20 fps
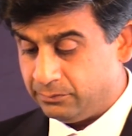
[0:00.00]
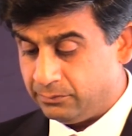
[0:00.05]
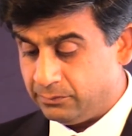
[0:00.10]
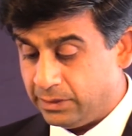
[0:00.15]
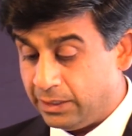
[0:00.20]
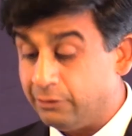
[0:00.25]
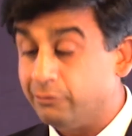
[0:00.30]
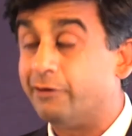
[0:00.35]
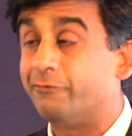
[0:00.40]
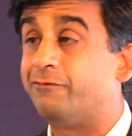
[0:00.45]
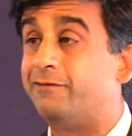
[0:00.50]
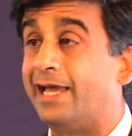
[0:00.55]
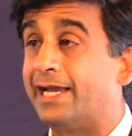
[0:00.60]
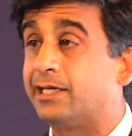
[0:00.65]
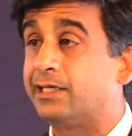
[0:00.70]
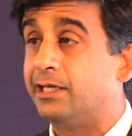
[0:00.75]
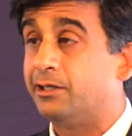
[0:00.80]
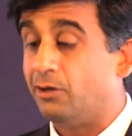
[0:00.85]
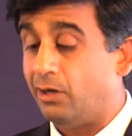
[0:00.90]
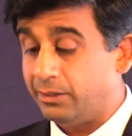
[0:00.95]
In
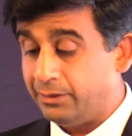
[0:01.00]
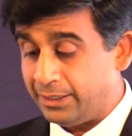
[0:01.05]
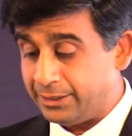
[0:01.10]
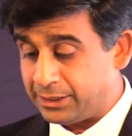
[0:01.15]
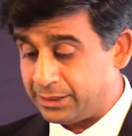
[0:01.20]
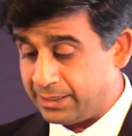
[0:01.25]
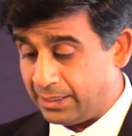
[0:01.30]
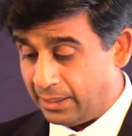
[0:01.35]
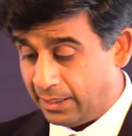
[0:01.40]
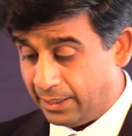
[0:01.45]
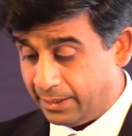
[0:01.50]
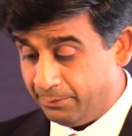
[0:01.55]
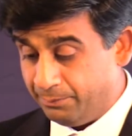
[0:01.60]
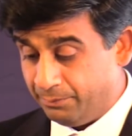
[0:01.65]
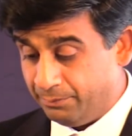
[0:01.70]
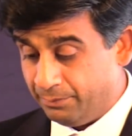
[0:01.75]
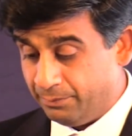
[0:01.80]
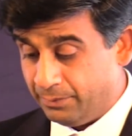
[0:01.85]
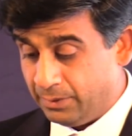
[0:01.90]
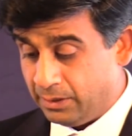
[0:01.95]
reflecting on this time,
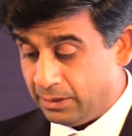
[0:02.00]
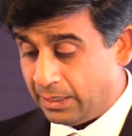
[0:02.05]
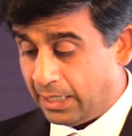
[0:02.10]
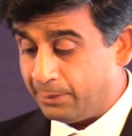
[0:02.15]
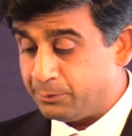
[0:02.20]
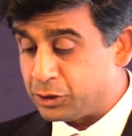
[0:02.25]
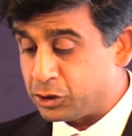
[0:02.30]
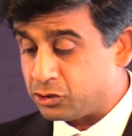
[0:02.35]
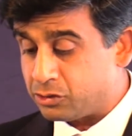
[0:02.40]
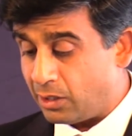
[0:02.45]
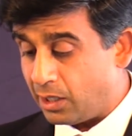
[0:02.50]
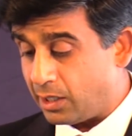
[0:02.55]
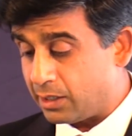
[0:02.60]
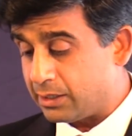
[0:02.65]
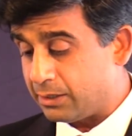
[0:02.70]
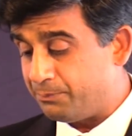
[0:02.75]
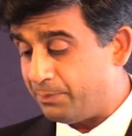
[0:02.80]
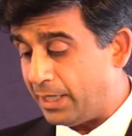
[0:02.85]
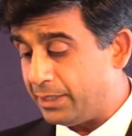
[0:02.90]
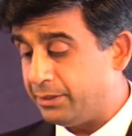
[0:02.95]
I'm
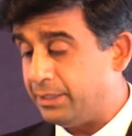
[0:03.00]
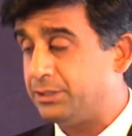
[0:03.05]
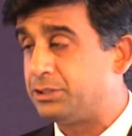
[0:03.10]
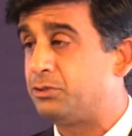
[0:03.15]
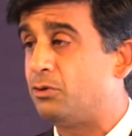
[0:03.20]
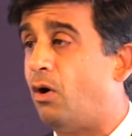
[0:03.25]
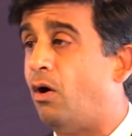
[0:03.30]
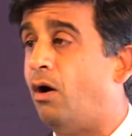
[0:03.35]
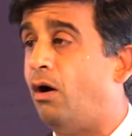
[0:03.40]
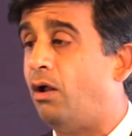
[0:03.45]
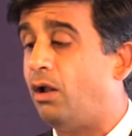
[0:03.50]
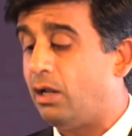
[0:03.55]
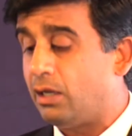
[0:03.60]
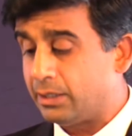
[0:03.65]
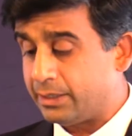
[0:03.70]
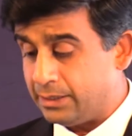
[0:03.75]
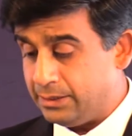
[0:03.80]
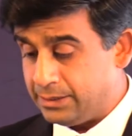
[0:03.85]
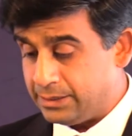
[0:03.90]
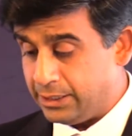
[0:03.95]
struck by this
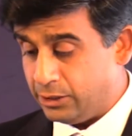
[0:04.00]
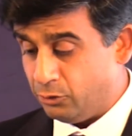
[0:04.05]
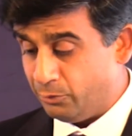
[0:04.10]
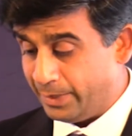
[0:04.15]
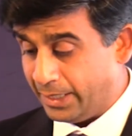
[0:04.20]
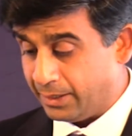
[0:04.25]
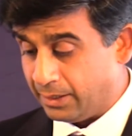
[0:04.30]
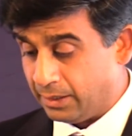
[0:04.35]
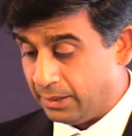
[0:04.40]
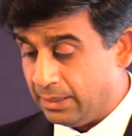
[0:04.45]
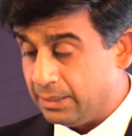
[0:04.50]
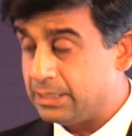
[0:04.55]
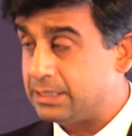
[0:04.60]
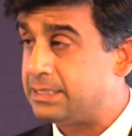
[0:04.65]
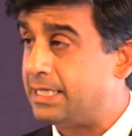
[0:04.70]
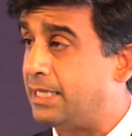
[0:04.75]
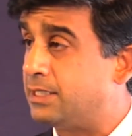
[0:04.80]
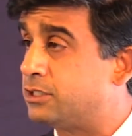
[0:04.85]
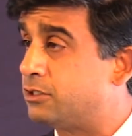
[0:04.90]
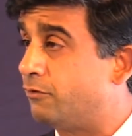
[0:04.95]
all-consuming
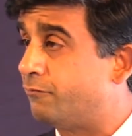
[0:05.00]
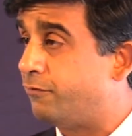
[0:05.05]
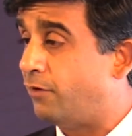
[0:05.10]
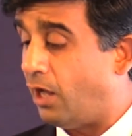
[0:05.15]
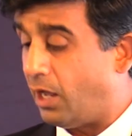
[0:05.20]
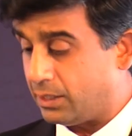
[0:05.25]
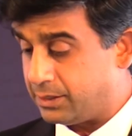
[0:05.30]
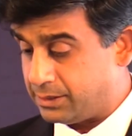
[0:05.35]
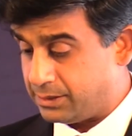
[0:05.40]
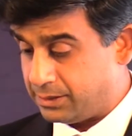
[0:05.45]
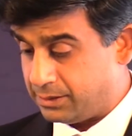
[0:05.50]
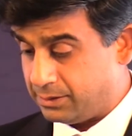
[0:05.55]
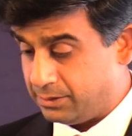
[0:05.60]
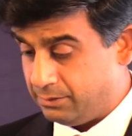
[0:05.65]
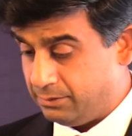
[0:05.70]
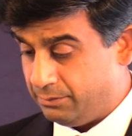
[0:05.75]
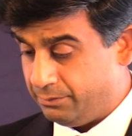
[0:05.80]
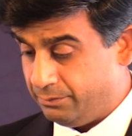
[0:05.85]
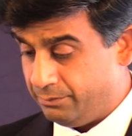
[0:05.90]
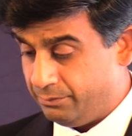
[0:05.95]
sense of loss.
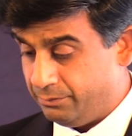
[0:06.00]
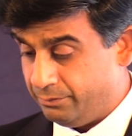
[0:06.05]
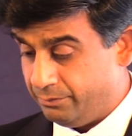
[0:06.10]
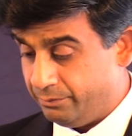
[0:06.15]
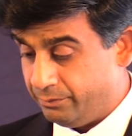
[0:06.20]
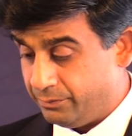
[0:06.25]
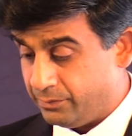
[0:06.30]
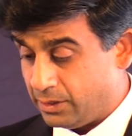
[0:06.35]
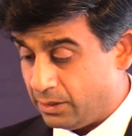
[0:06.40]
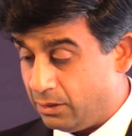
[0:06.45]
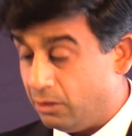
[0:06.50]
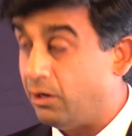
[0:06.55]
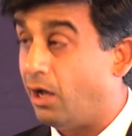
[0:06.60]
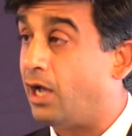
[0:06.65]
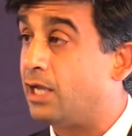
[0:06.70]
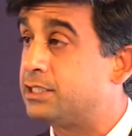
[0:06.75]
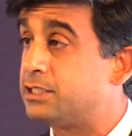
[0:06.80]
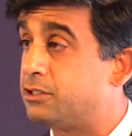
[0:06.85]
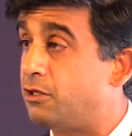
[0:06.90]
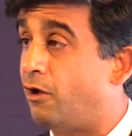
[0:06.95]

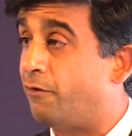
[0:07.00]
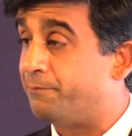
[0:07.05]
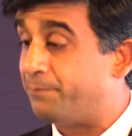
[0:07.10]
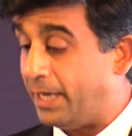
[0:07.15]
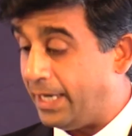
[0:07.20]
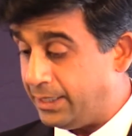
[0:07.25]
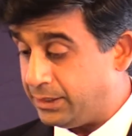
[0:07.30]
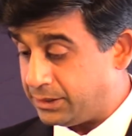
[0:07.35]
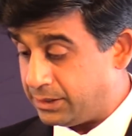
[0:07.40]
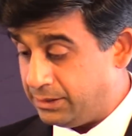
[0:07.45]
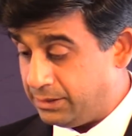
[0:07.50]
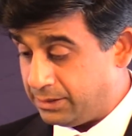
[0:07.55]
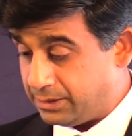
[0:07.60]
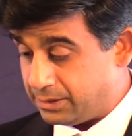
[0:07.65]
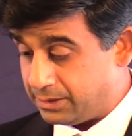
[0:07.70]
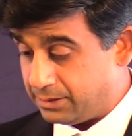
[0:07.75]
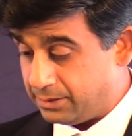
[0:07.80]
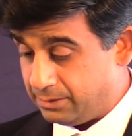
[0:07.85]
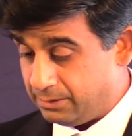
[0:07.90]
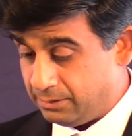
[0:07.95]
Loss of patients,
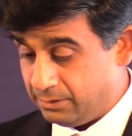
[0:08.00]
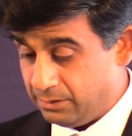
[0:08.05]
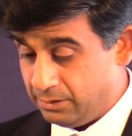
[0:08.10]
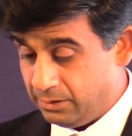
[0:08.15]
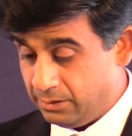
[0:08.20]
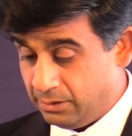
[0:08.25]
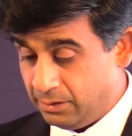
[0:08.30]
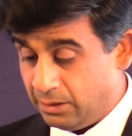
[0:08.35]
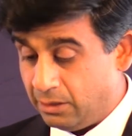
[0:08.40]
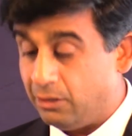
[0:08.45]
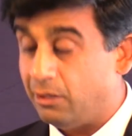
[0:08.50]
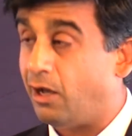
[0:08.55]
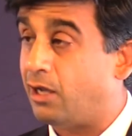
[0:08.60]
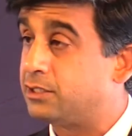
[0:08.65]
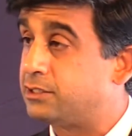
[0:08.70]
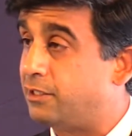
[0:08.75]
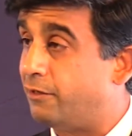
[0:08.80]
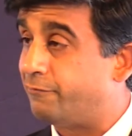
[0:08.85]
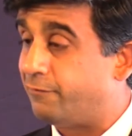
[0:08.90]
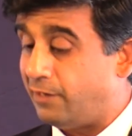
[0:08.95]
loss
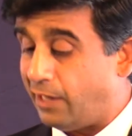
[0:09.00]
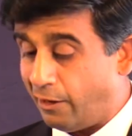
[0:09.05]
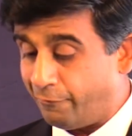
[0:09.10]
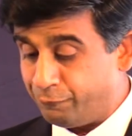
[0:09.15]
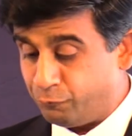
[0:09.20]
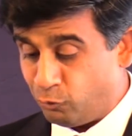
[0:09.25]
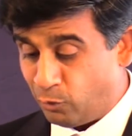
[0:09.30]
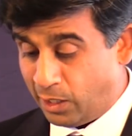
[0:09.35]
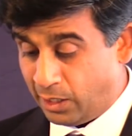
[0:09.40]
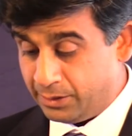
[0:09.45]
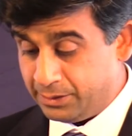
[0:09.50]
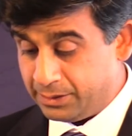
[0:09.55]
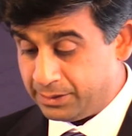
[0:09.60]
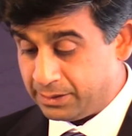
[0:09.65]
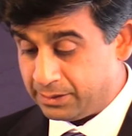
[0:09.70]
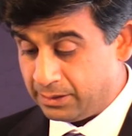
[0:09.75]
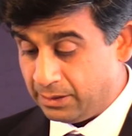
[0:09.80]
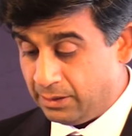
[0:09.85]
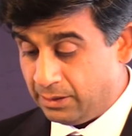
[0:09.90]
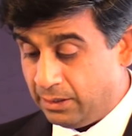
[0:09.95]
of loved ones,
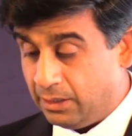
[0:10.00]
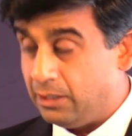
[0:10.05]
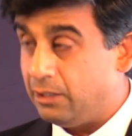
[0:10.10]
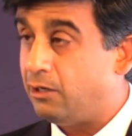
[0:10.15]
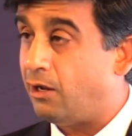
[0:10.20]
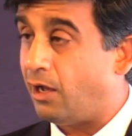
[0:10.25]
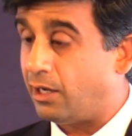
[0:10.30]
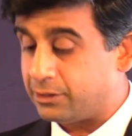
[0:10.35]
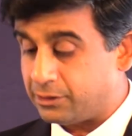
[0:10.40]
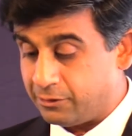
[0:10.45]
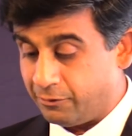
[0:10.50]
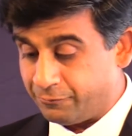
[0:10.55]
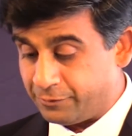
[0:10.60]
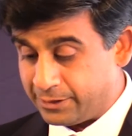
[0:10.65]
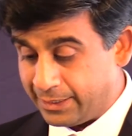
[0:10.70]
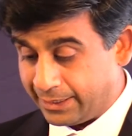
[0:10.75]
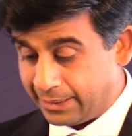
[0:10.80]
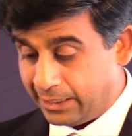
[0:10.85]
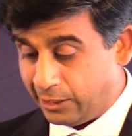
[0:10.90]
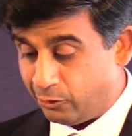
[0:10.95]
loss of
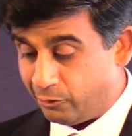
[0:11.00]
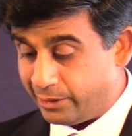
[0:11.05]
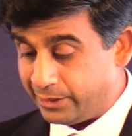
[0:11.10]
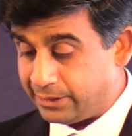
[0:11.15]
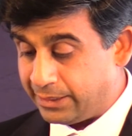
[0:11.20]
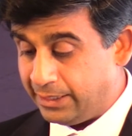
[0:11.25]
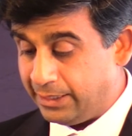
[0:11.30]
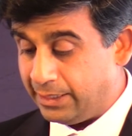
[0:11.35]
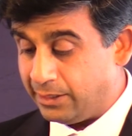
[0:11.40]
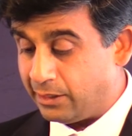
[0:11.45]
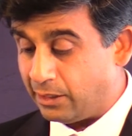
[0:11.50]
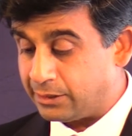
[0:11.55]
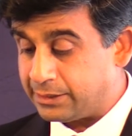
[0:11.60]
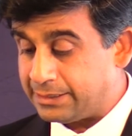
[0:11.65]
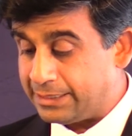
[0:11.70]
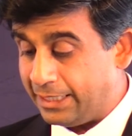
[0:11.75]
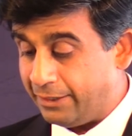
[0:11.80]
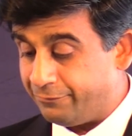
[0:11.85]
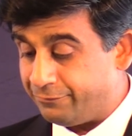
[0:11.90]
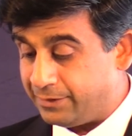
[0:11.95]
security in our
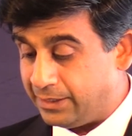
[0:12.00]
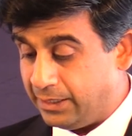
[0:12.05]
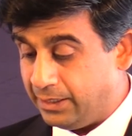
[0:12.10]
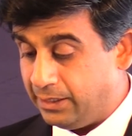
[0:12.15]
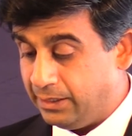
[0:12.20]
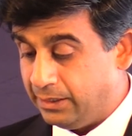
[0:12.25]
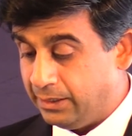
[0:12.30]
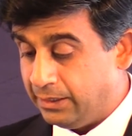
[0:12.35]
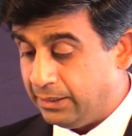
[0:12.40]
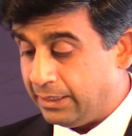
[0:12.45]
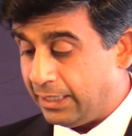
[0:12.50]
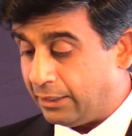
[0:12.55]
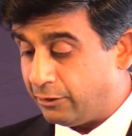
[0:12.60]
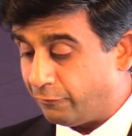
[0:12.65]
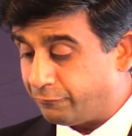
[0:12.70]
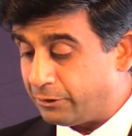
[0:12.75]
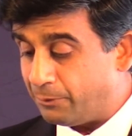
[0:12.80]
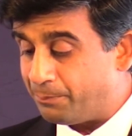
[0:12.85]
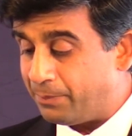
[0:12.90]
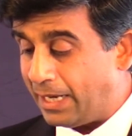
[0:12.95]
safety, and of
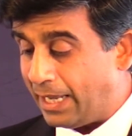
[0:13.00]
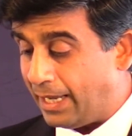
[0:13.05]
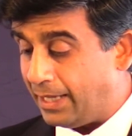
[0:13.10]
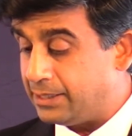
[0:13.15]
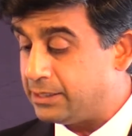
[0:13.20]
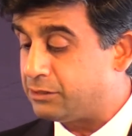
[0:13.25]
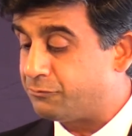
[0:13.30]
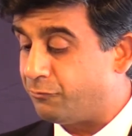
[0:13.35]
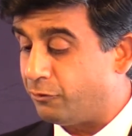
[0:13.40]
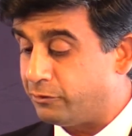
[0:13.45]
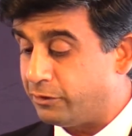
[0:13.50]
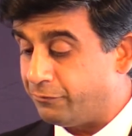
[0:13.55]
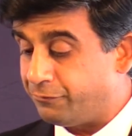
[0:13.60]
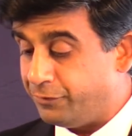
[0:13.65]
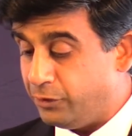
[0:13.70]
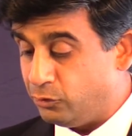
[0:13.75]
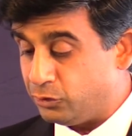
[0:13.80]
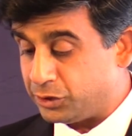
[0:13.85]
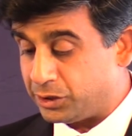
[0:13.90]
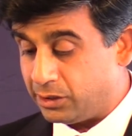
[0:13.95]
the plans for the
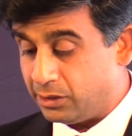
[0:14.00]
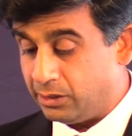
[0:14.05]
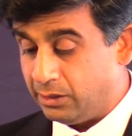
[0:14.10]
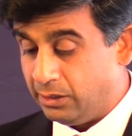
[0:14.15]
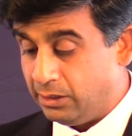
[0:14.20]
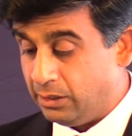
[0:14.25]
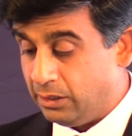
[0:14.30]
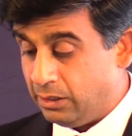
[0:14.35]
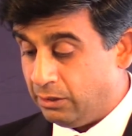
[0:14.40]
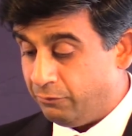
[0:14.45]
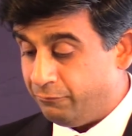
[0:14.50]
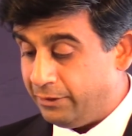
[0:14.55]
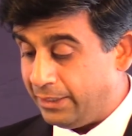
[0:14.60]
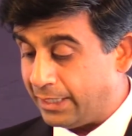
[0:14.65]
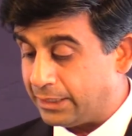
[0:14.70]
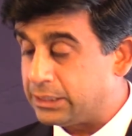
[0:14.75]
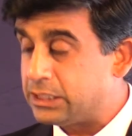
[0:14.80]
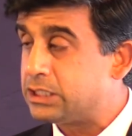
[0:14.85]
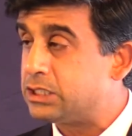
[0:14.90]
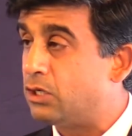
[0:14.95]
future we
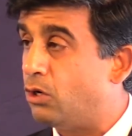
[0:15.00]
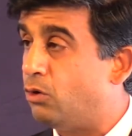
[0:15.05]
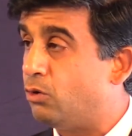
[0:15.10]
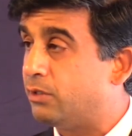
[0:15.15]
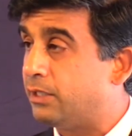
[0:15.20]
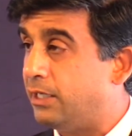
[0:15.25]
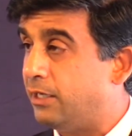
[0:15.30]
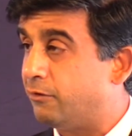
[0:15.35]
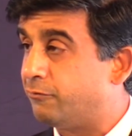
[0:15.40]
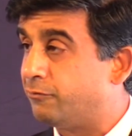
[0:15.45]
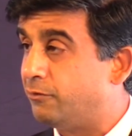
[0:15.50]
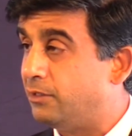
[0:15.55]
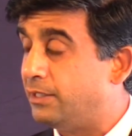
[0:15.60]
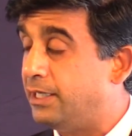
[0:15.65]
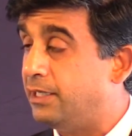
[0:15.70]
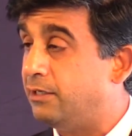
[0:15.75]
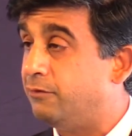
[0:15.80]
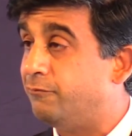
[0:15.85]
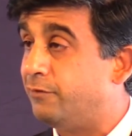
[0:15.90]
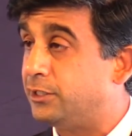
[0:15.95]
had so carefully
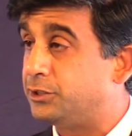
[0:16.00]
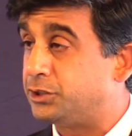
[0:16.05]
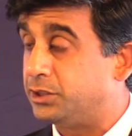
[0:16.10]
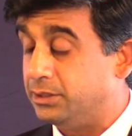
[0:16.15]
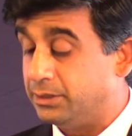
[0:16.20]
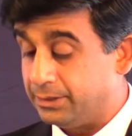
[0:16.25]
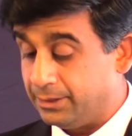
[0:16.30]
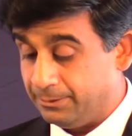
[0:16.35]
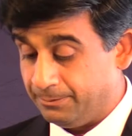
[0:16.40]
envisioned.